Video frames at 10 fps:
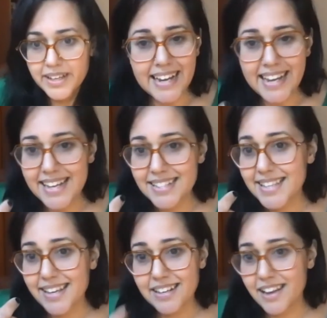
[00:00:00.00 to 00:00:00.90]
I can't
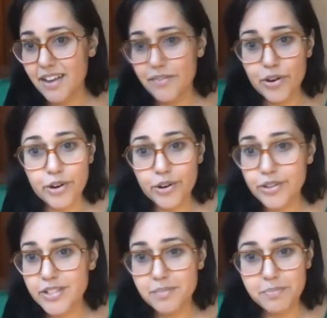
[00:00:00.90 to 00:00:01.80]
say it enough.
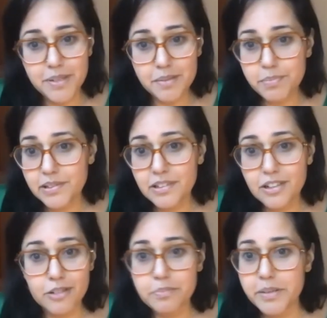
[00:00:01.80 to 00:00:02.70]
Hurt people
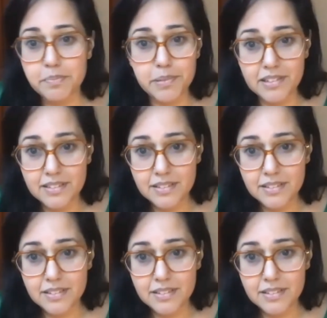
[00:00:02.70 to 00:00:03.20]
hurt people.